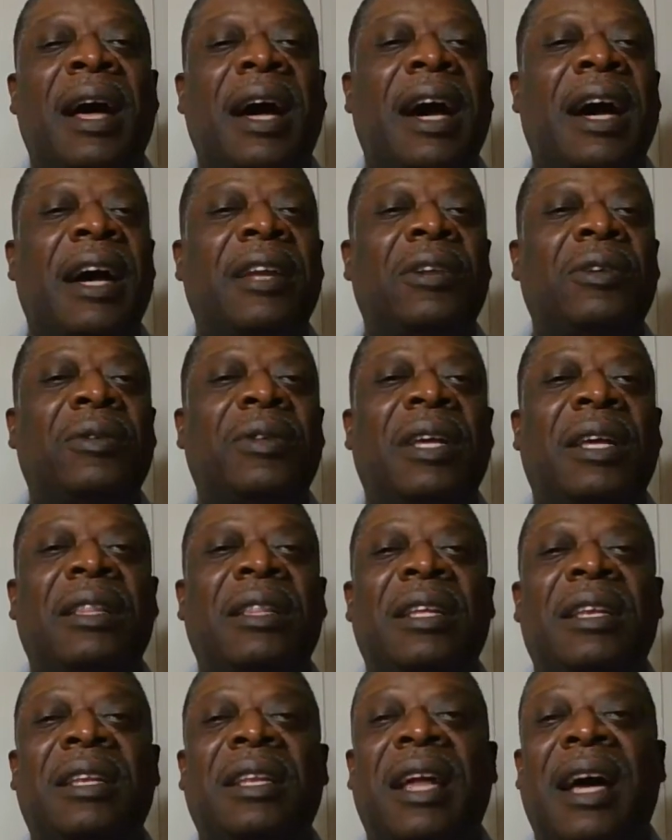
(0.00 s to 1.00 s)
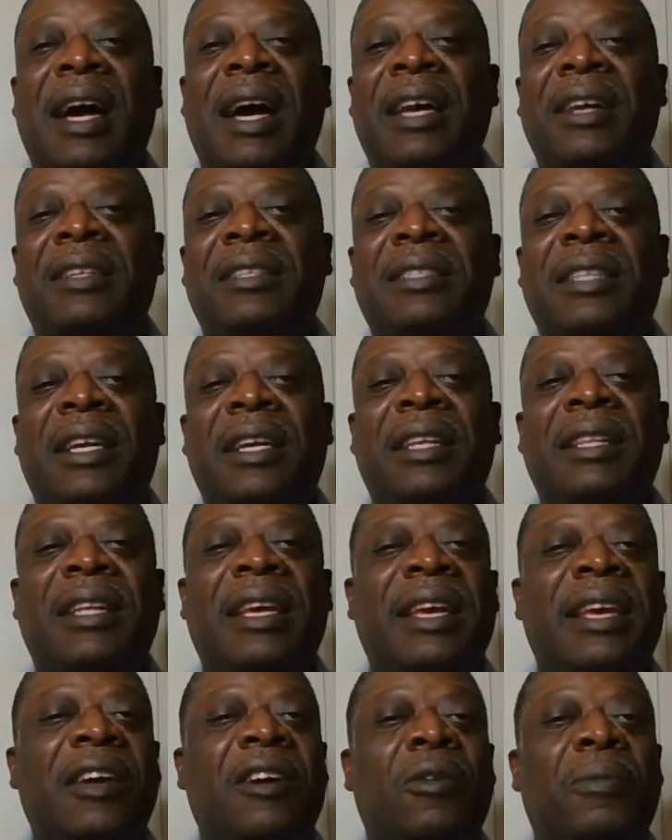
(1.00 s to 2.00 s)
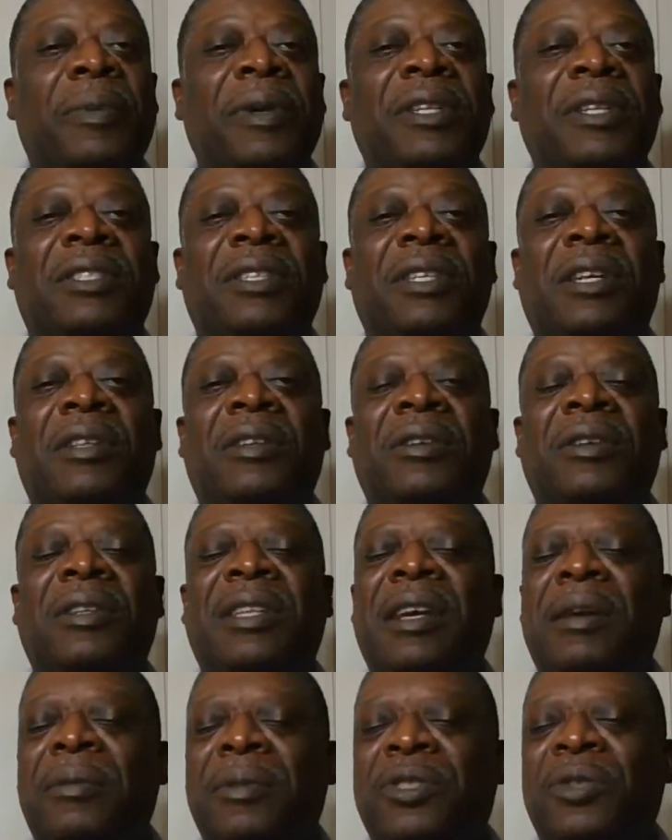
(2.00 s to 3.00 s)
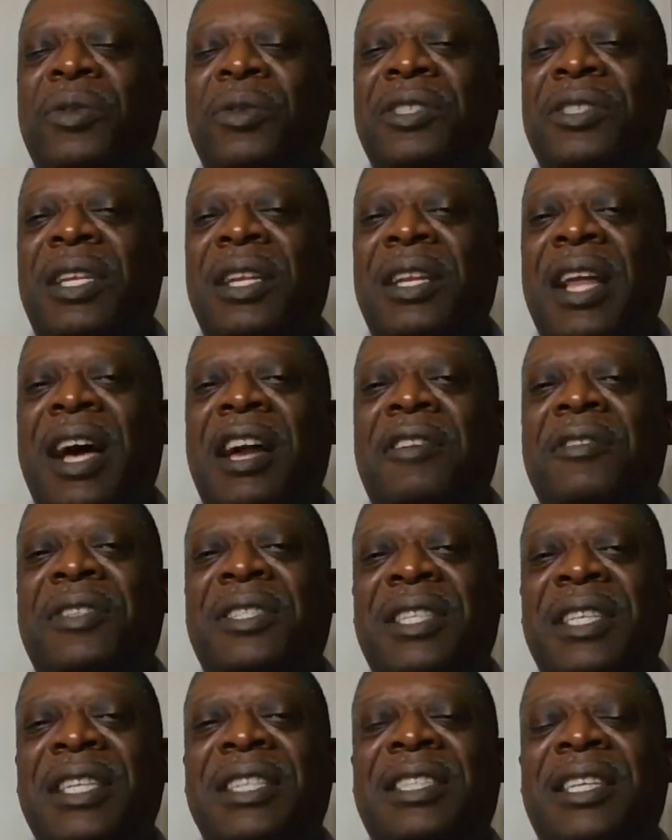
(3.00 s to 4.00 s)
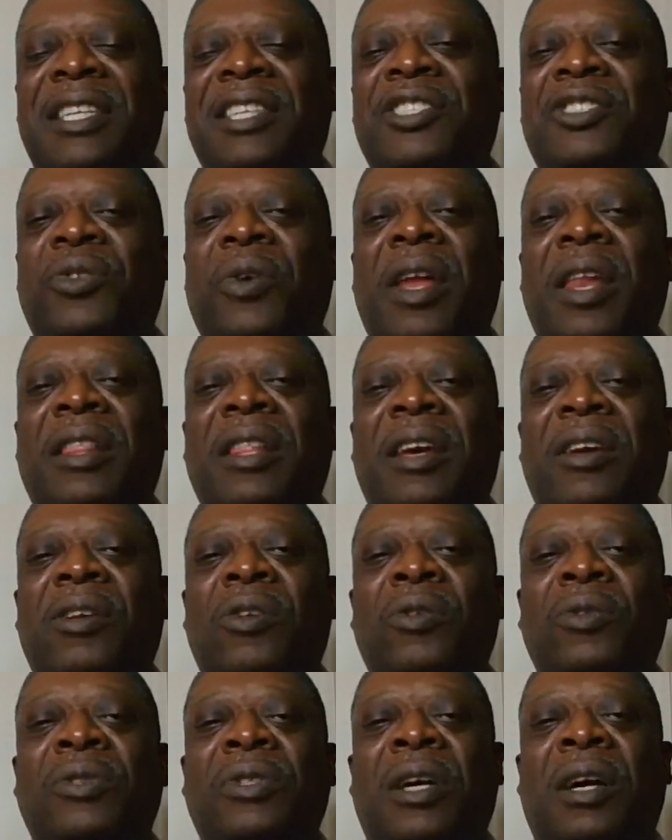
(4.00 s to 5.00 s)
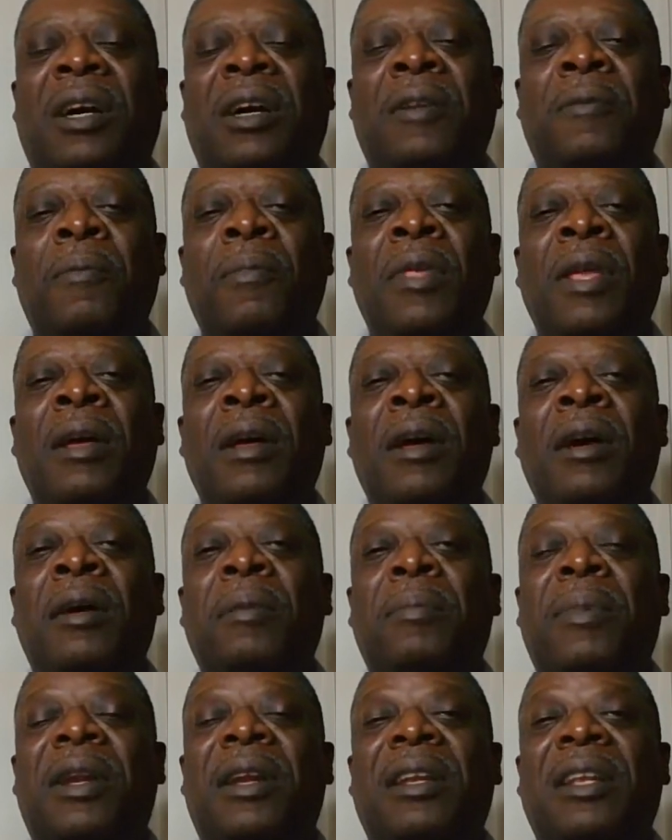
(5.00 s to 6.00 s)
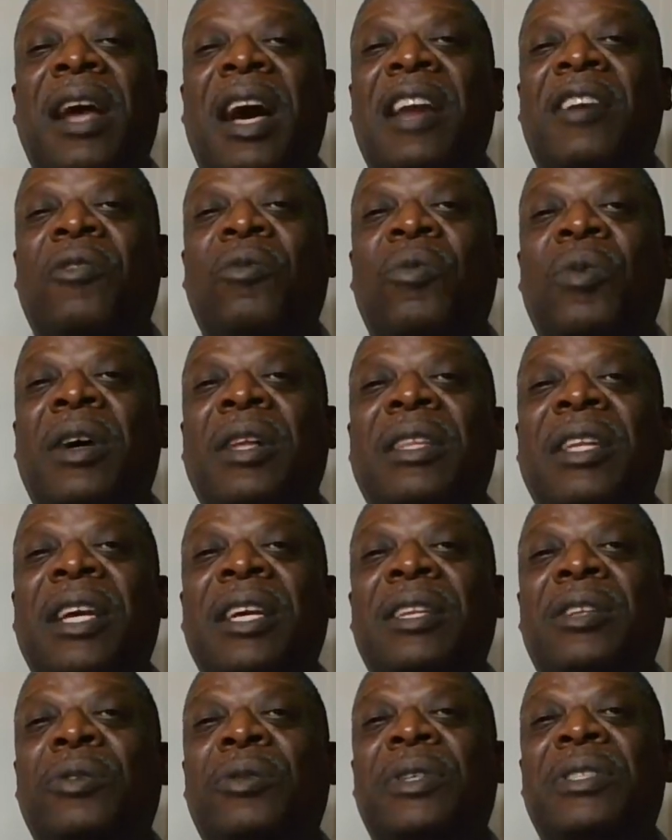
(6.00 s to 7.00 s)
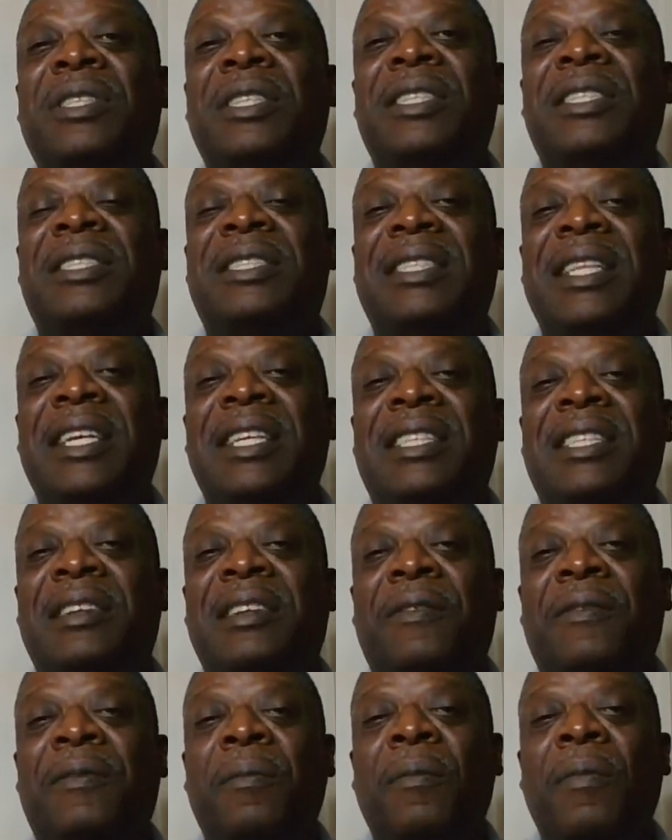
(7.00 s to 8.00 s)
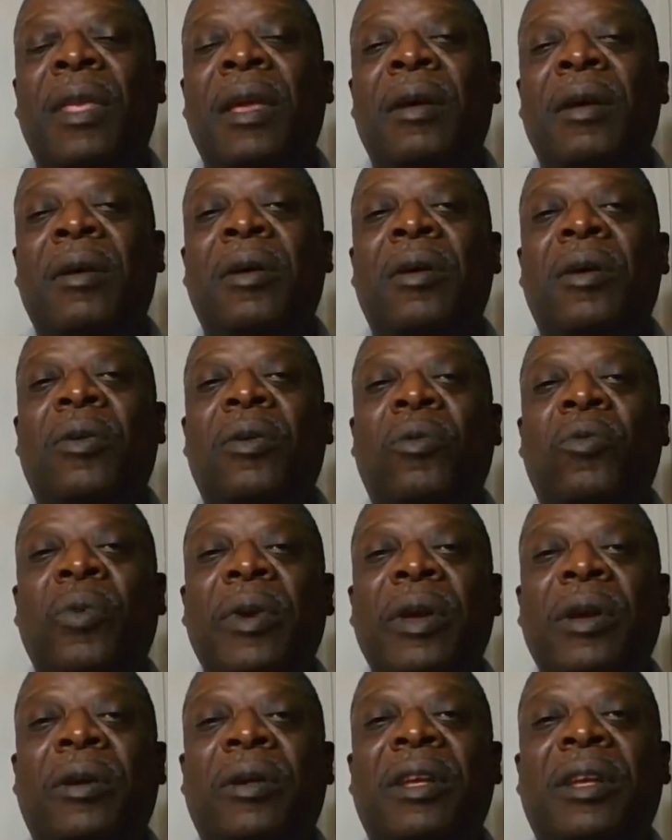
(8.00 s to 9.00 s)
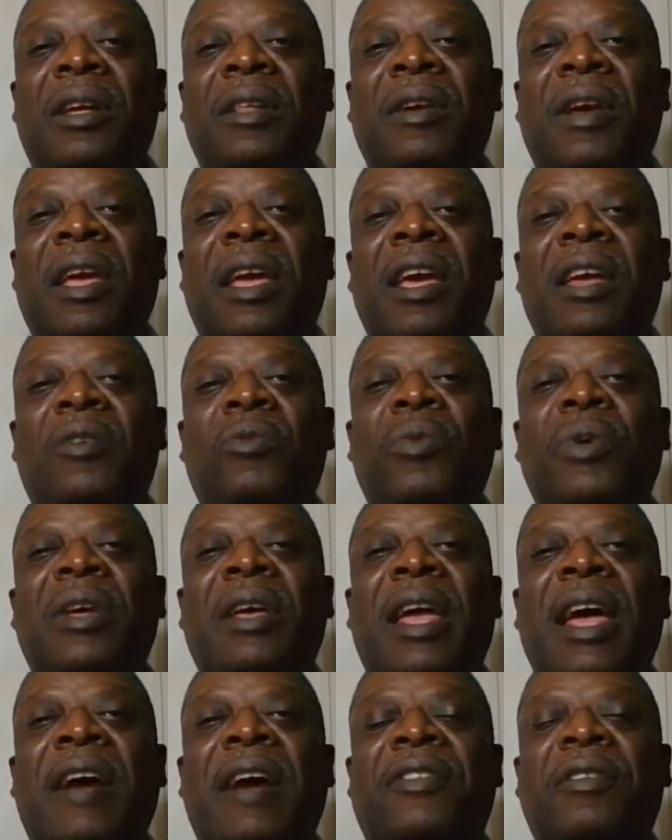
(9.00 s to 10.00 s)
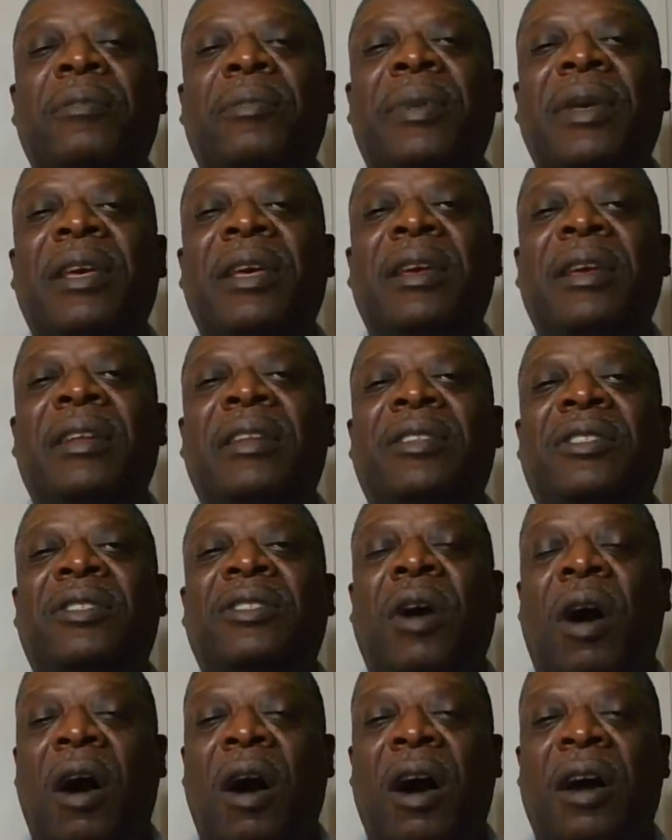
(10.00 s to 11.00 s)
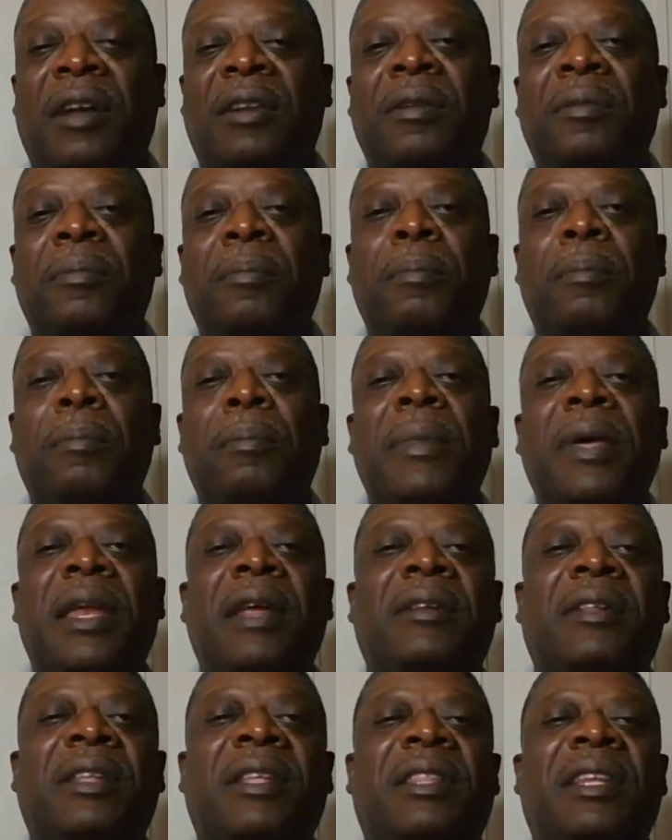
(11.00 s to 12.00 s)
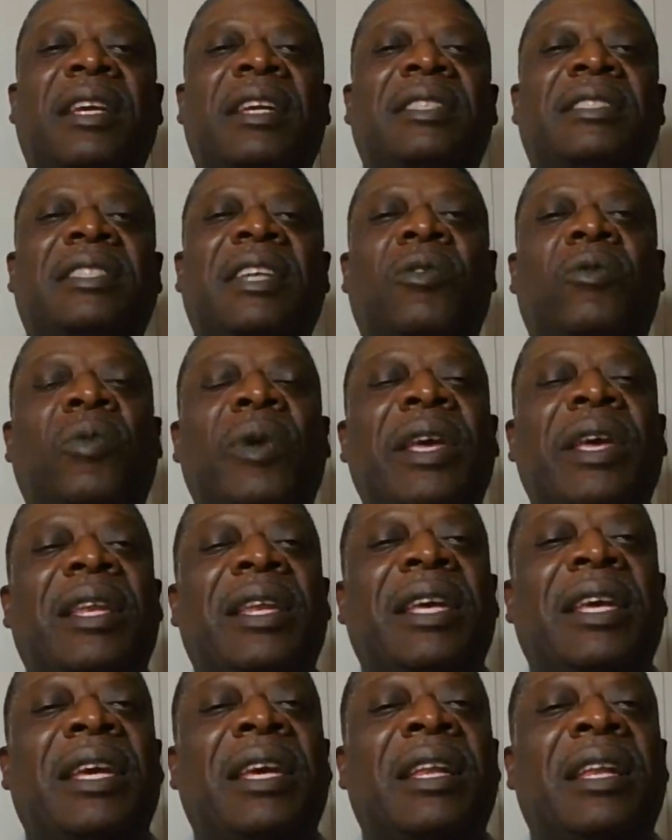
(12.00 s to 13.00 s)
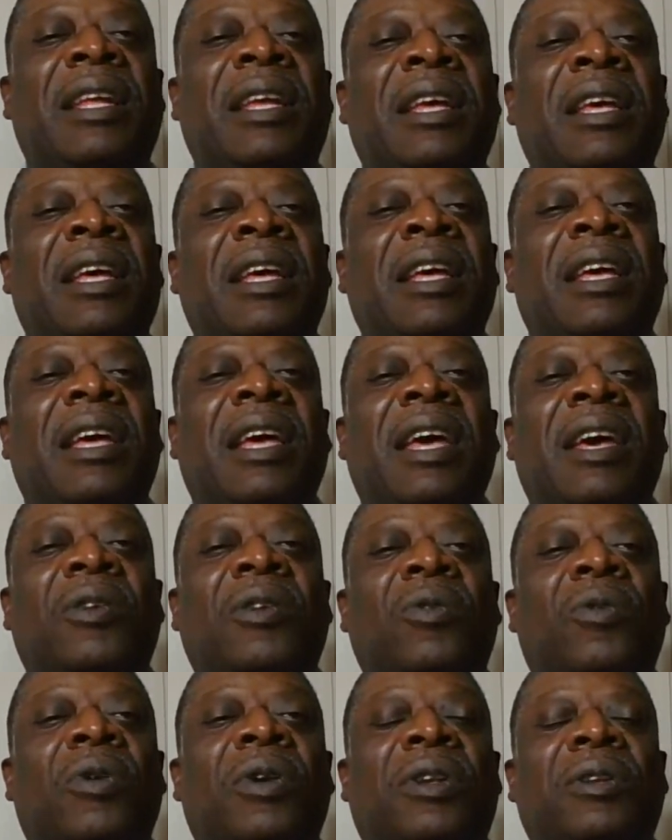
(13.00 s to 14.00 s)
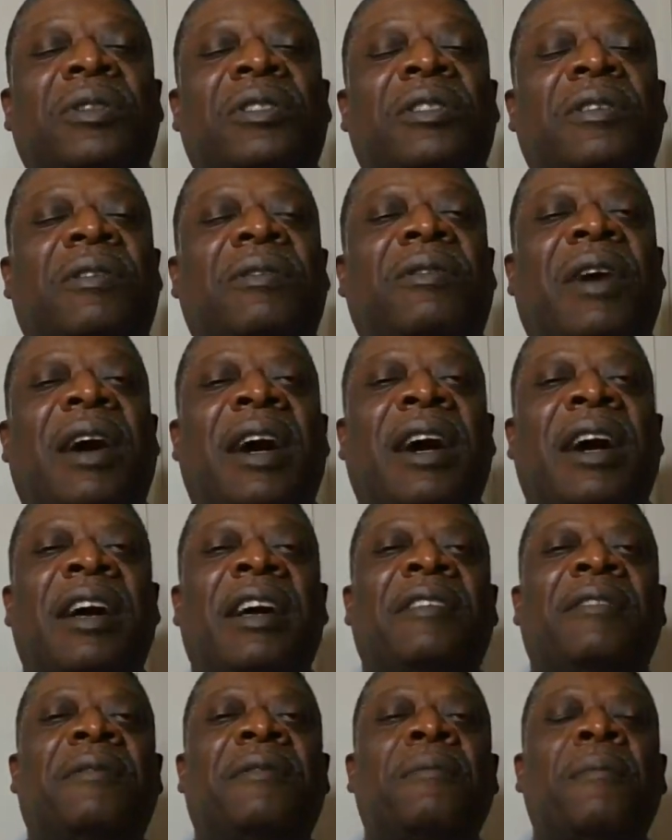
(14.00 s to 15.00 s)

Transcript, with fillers: I know that the lions they they help each other. They, so there's a lot of teaching and training that goes on but a lot of what they do is instinctive. We, on the other hand, we have to be taught many of the things that we need in order to survive.